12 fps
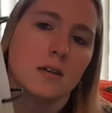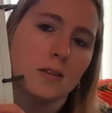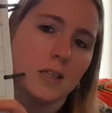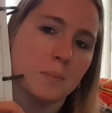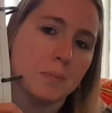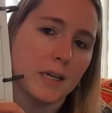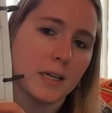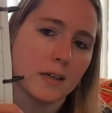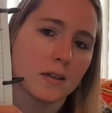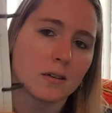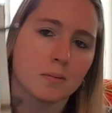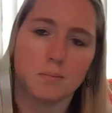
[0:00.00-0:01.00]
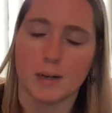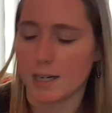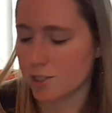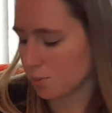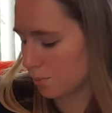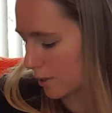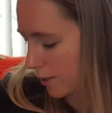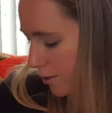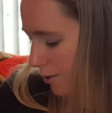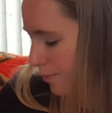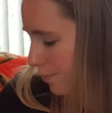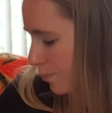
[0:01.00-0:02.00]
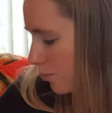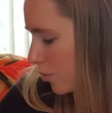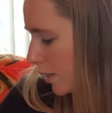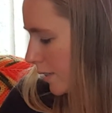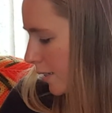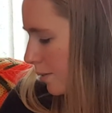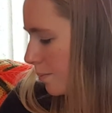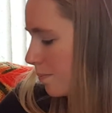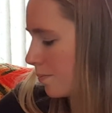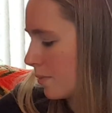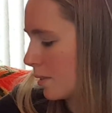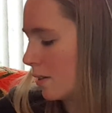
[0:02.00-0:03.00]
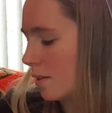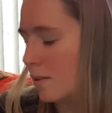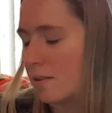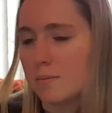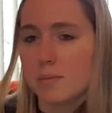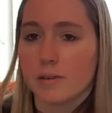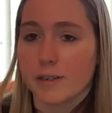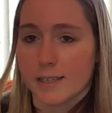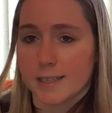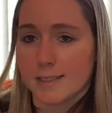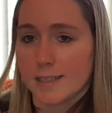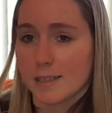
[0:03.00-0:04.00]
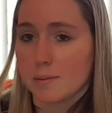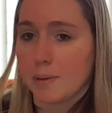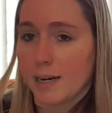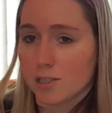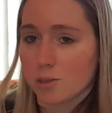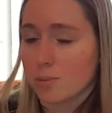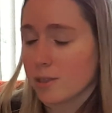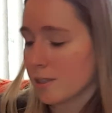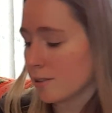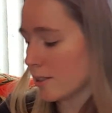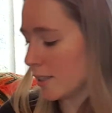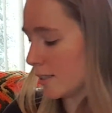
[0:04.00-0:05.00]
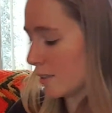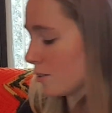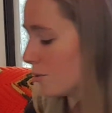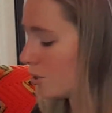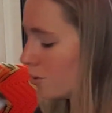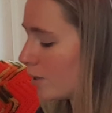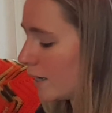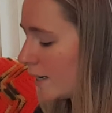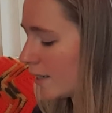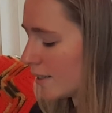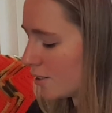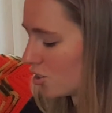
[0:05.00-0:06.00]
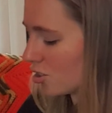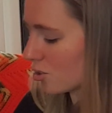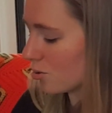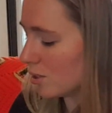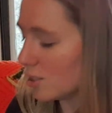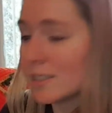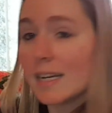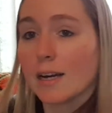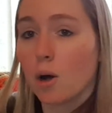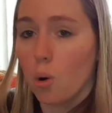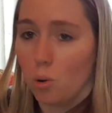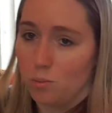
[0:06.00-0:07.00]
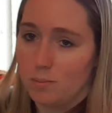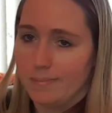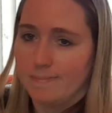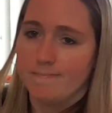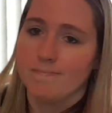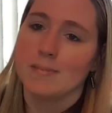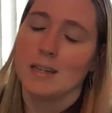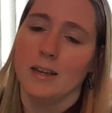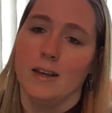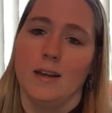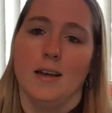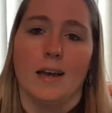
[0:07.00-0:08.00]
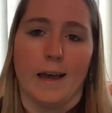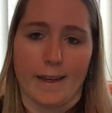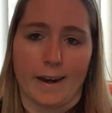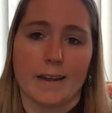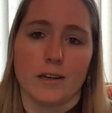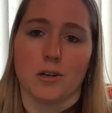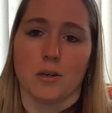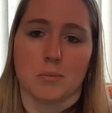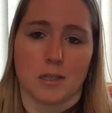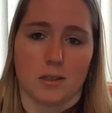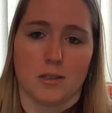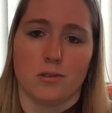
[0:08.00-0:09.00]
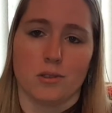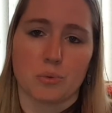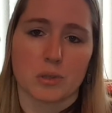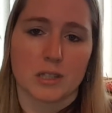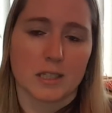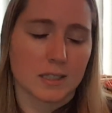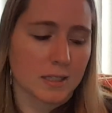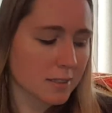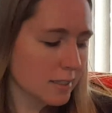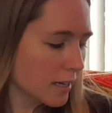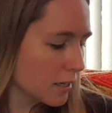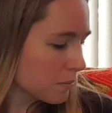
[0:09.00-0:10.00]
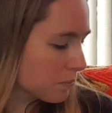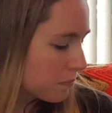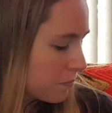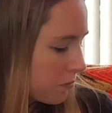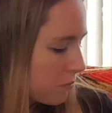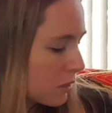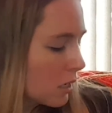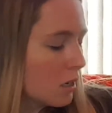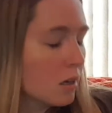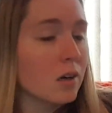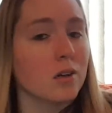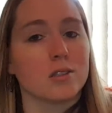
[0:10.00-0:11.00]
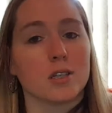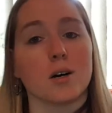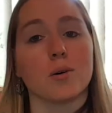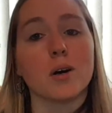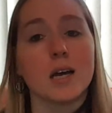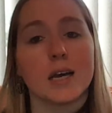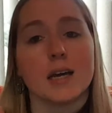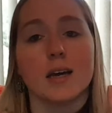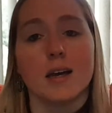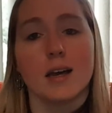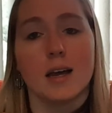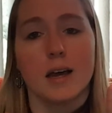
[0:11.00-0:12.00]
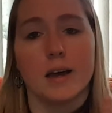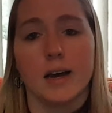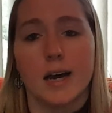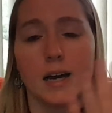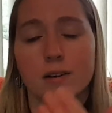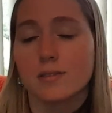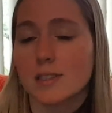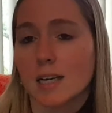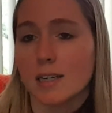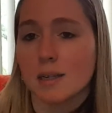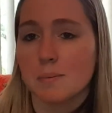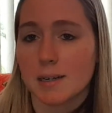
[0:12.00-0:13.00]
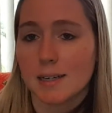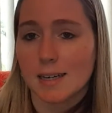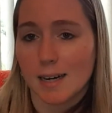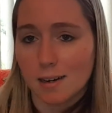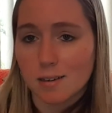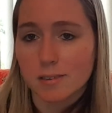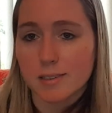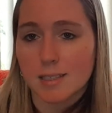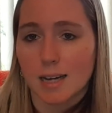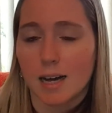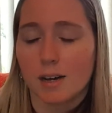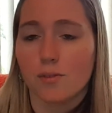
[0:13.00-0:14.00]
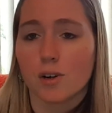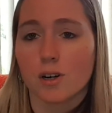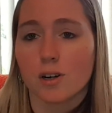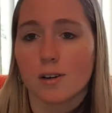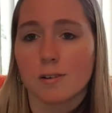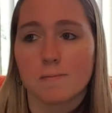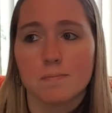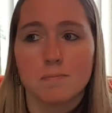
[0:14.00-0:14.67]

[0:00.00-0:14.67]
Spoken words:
the big Passion Planner right now. But like I said, the Passion Planner isn't going away. It's just going to stay home. And I know I'm not the only one that does that. So, has anybody else ever,